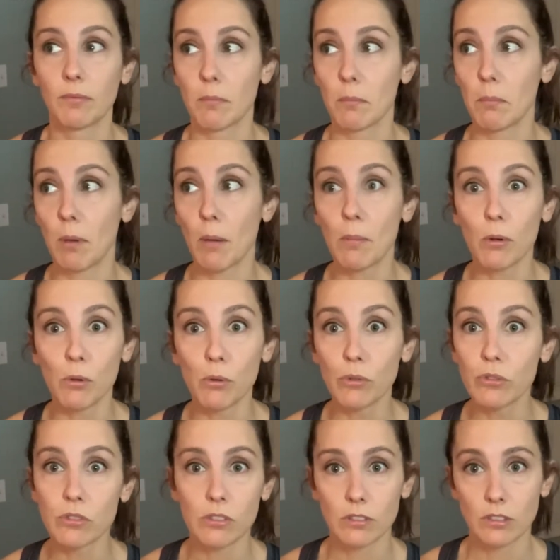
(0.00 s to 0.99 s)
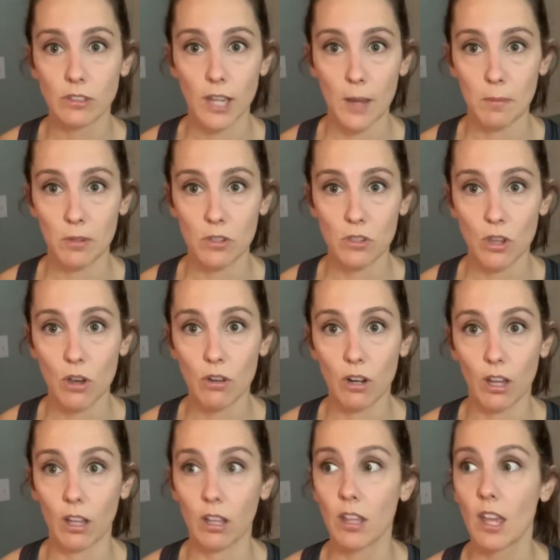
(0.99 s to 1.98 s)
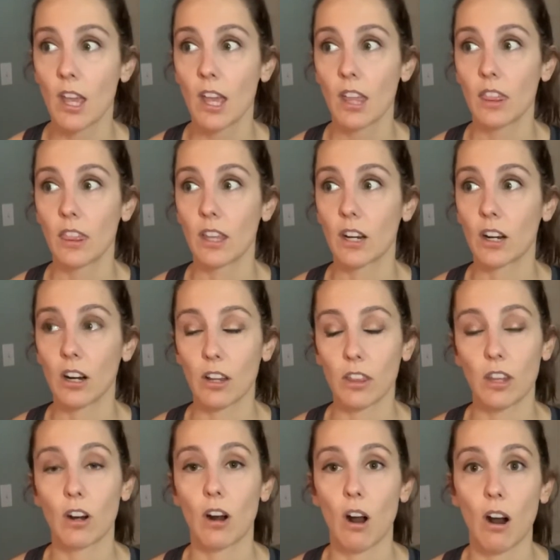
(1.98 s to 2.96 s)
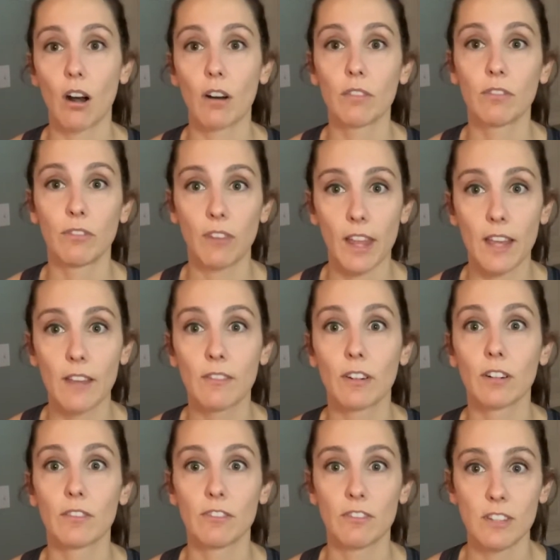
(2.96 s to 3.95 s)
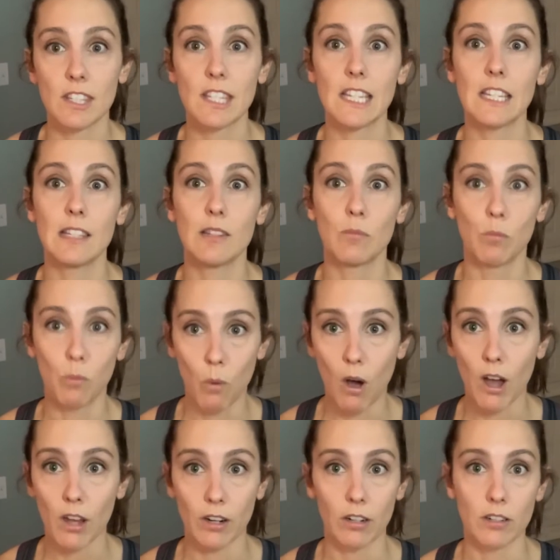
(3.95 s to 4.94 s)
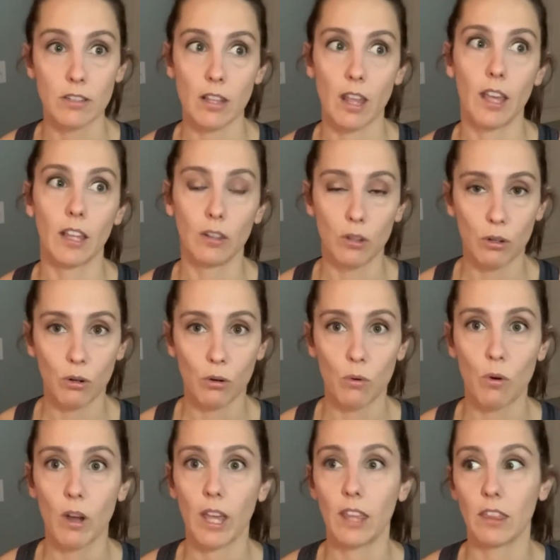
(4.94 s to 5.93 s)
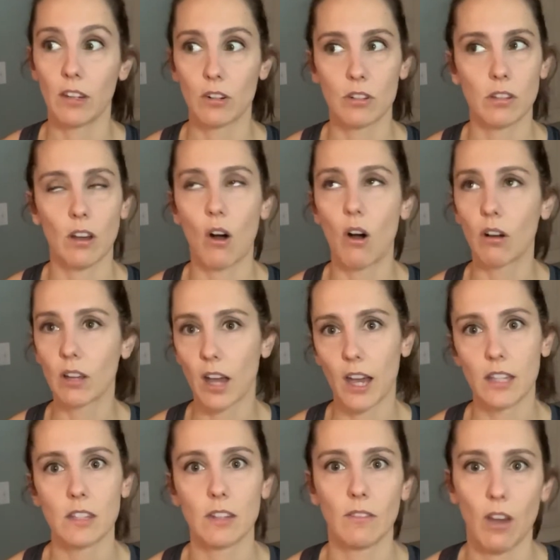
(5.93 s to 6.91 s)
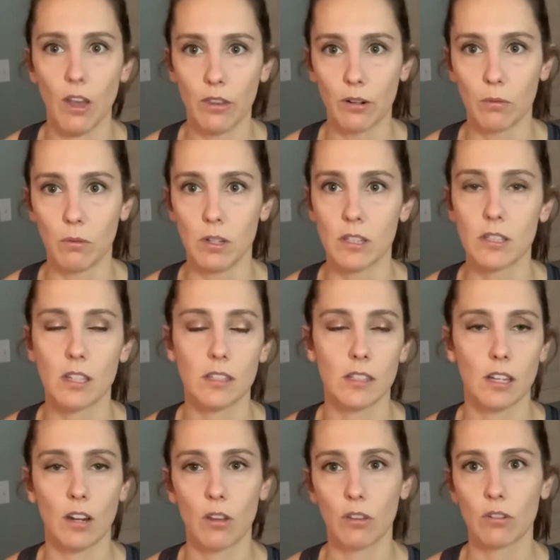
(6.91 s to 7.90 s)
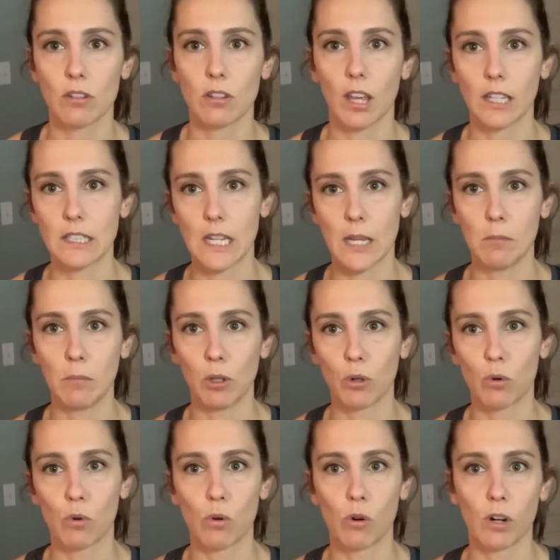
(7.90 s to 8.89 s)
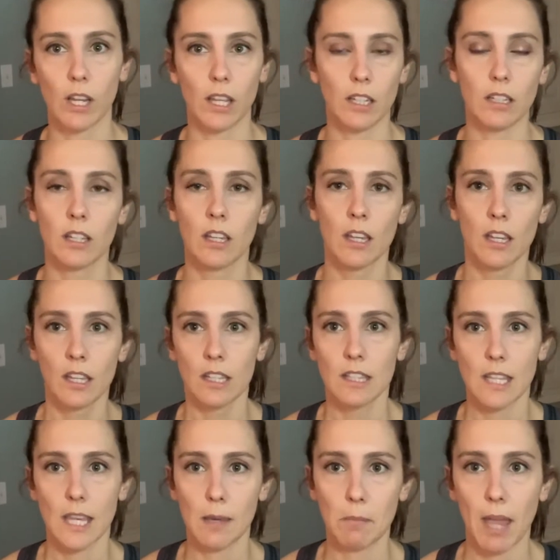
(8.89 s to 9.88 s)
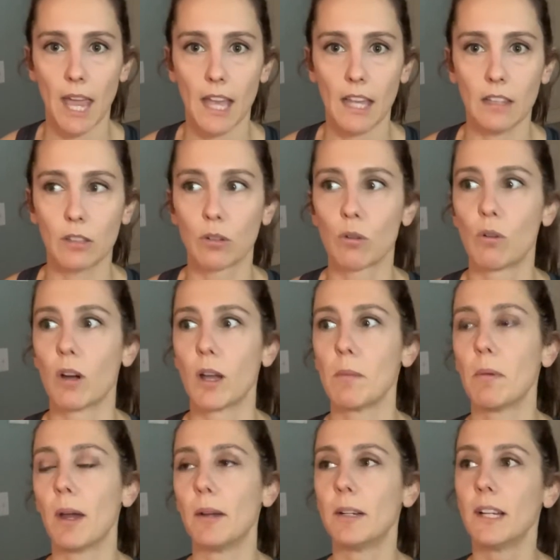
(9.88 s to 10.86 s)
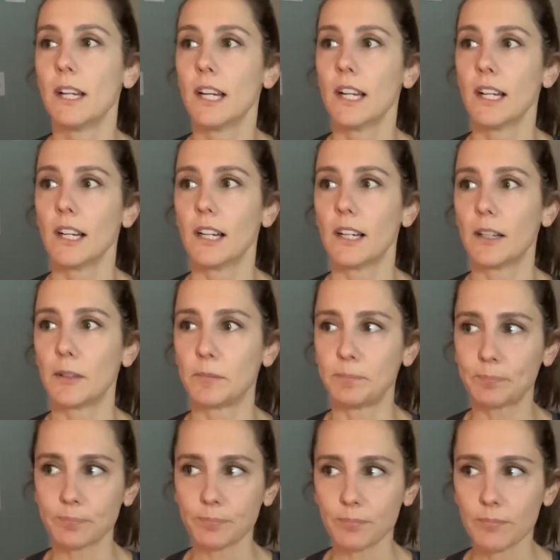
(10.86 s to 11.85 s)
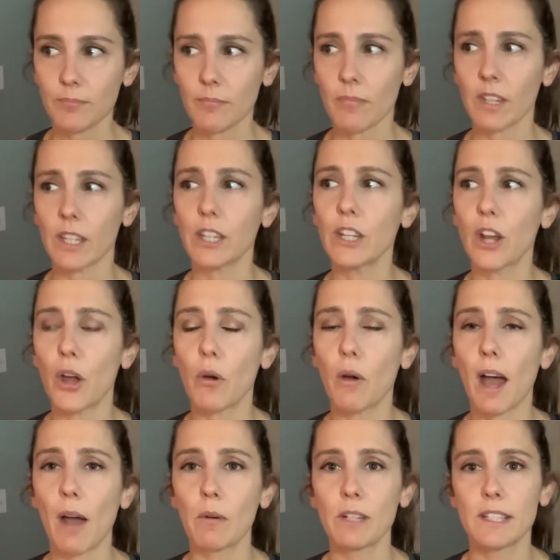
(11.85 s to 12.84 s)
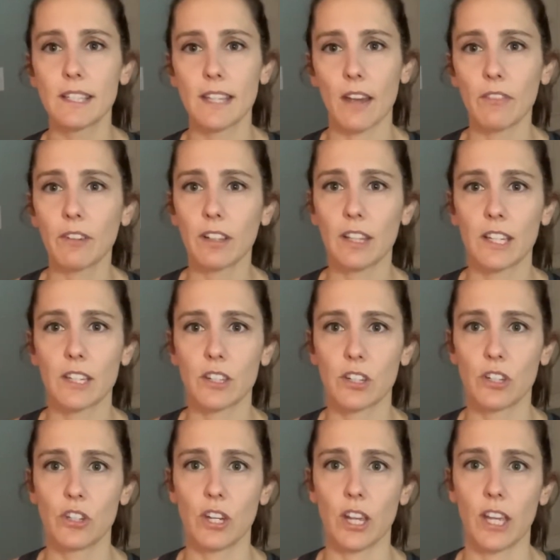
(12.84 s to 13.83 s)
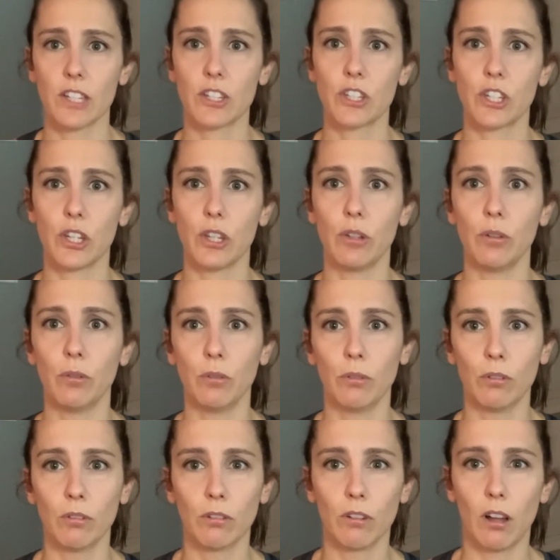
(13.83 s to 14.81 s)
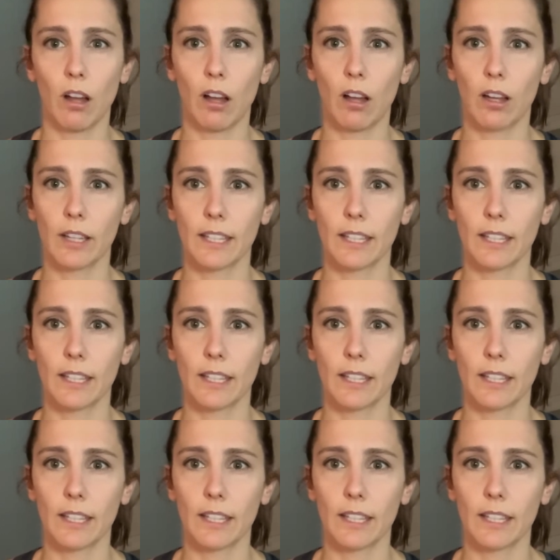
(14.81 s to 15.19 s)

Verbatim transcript: bubbles type of soda, there there are flavored fizzy waters like Lacroix, and there's all kinds of other ones because I know there's like Team Lacroix and Team Hate Lacroix, but um, you know I would definitely suggest you, uh,